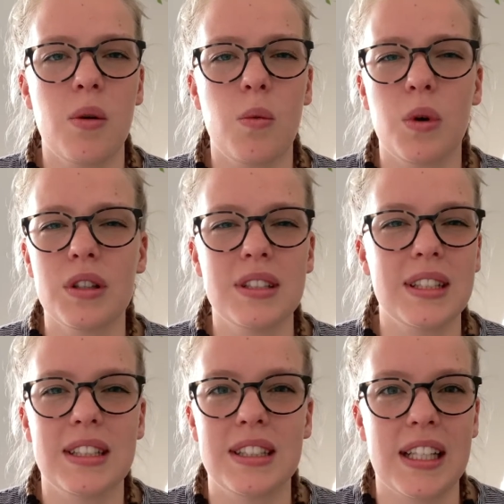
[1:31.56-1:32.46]
weren't
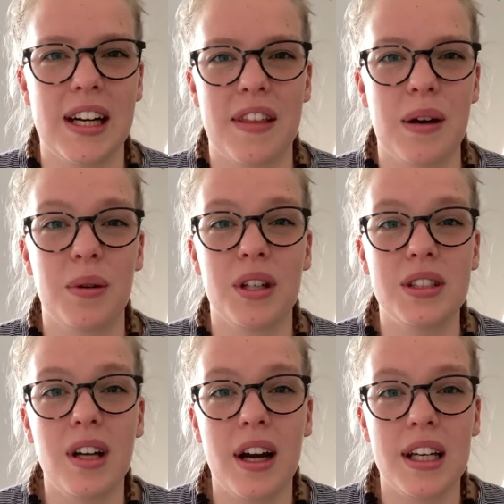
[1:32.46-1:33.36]
sincere. They were a
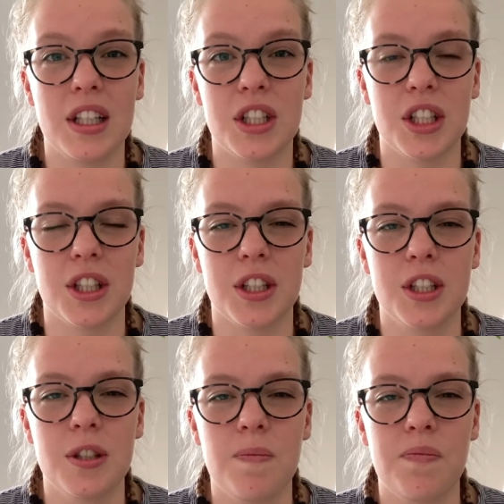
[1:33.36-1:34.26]
dying
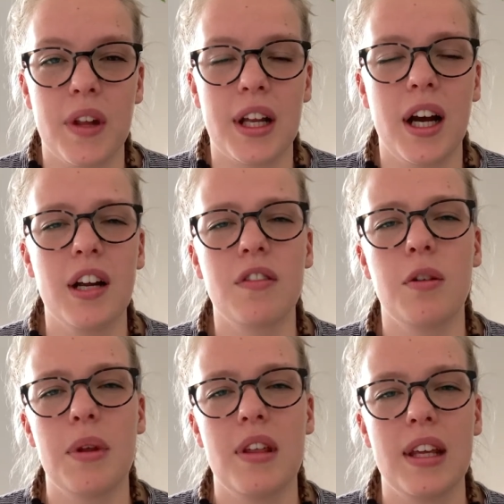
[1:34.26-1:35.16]
church. And it kind of got
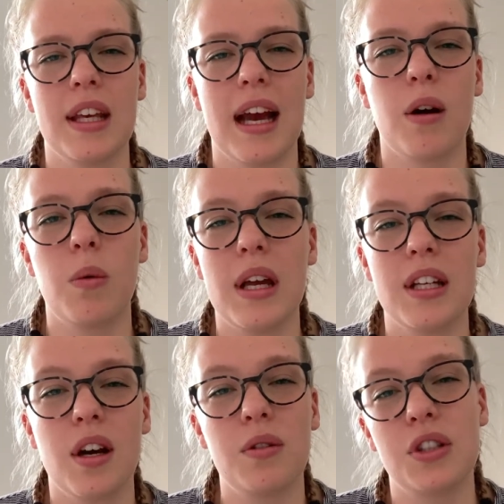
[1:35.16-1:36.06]
me thinking how we
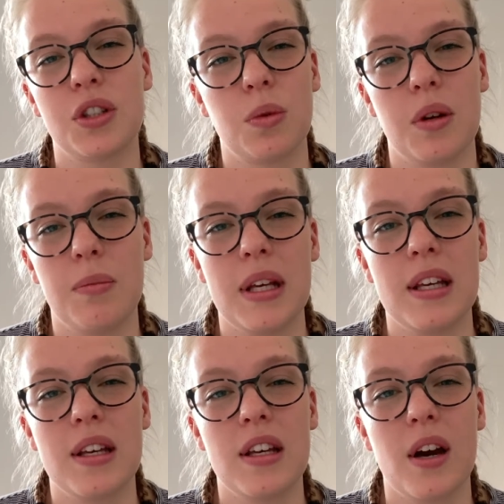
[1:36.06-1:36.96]
don't just want to
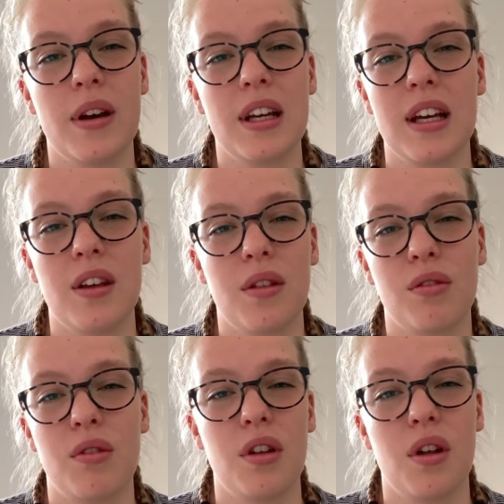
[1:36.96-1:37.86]
be going
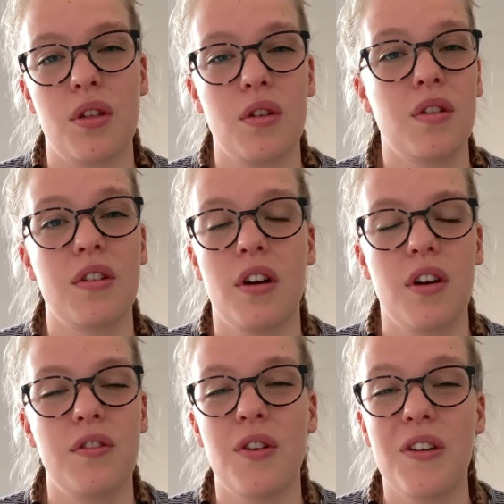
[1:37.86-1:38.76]
through the
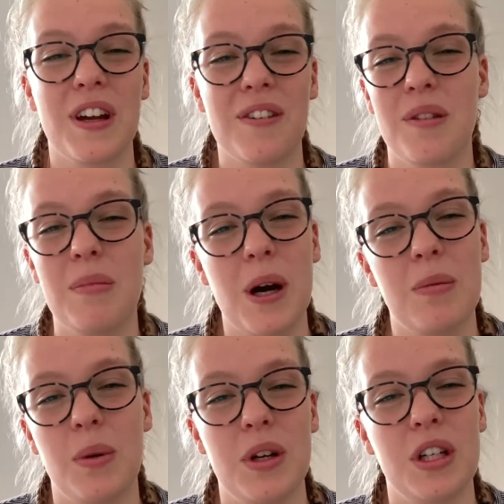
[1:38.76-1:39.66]
euphoria of the
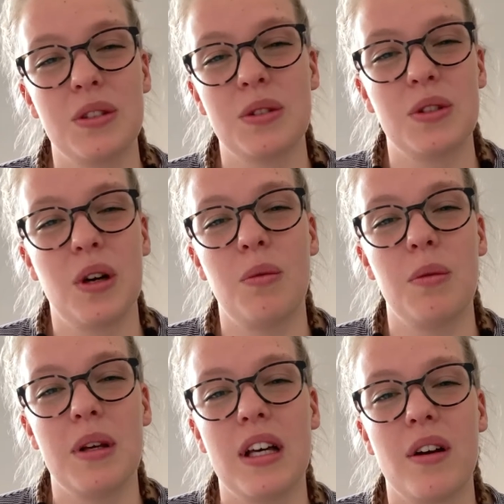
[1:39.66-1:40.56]
moment. We just don't want to
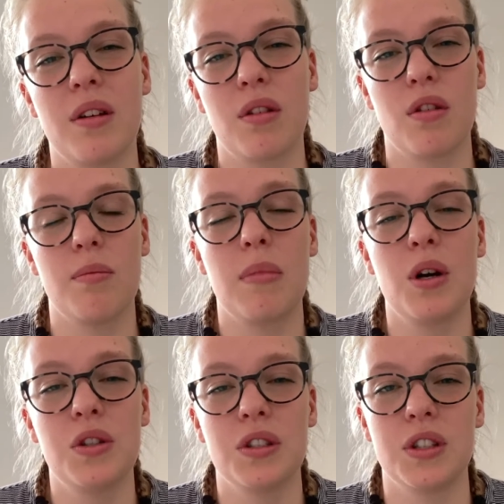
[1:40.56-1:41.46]
be going through the
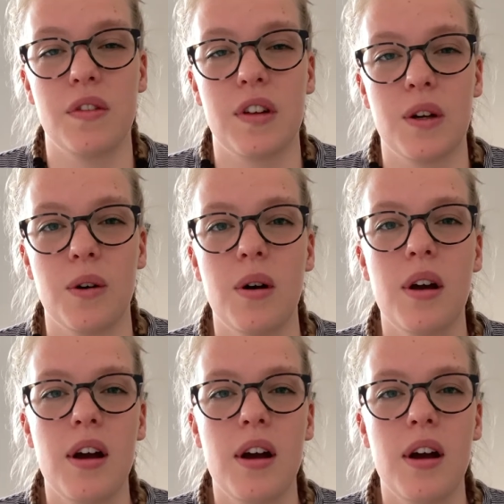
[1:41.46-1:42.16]
motions of it all.